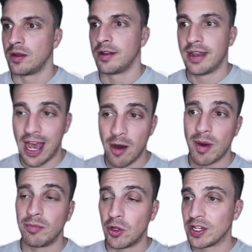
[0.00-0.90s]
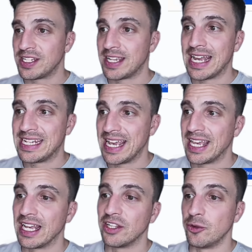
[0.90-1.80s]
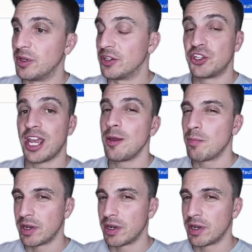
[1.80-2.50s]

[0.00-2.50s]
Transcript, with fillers: Now my blog is taking a little bit of shape,